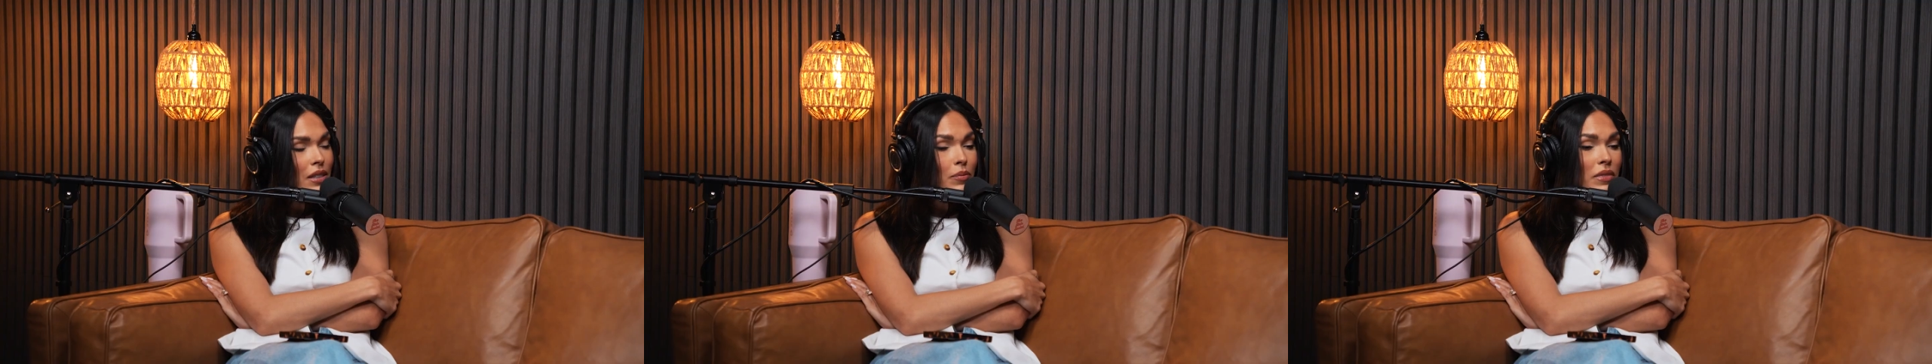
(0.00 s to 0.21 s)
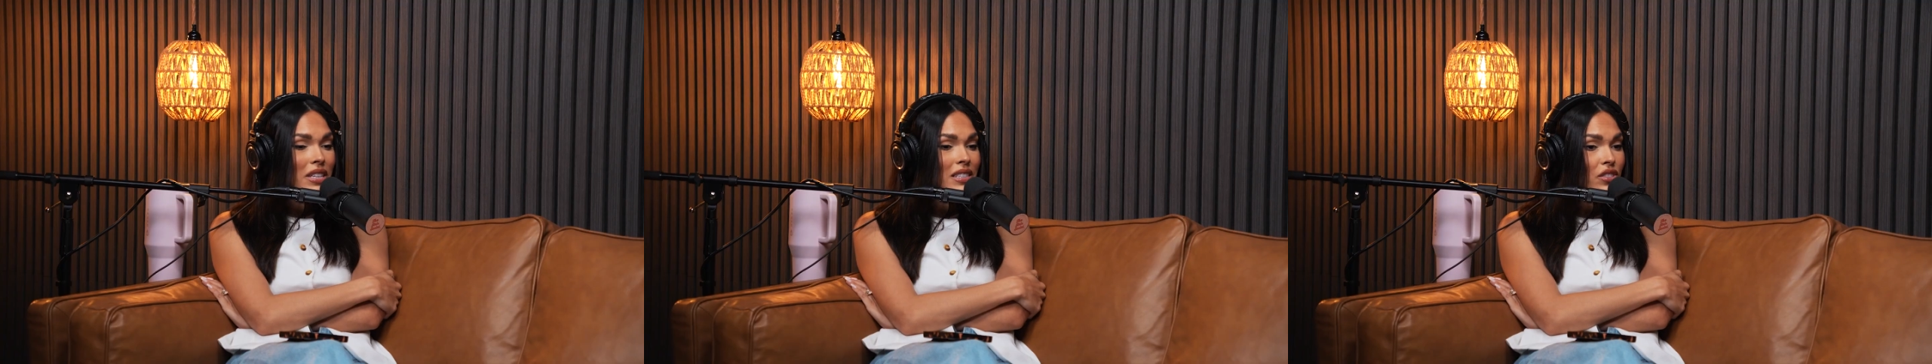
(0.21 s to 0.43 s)

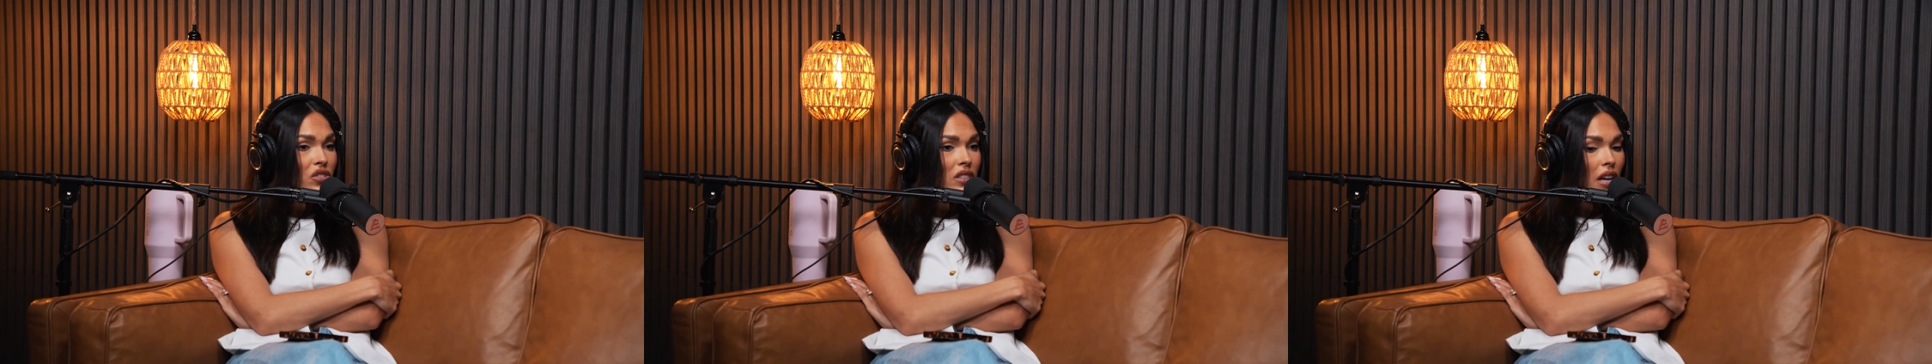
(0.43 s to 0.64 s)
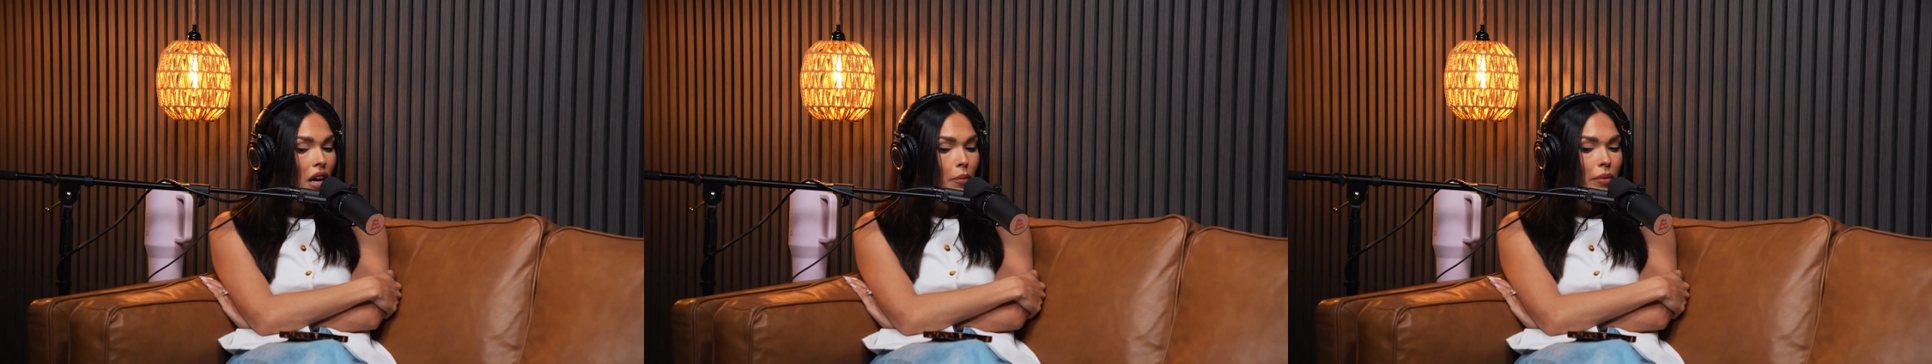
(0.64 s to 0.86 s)
some things
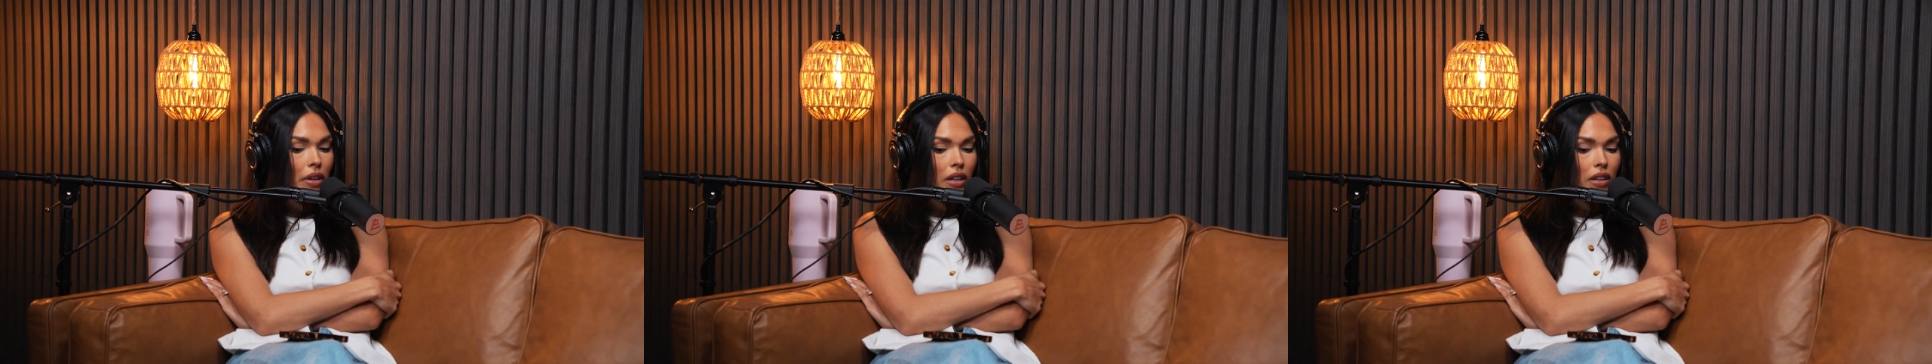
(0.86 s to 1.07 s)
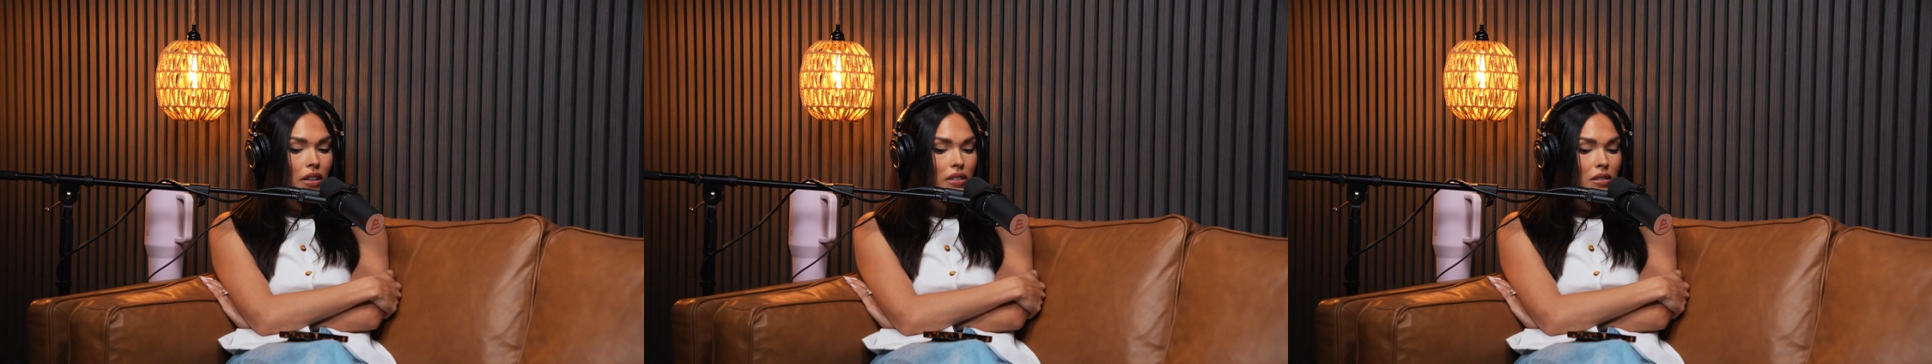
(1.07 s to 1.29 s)
just happen.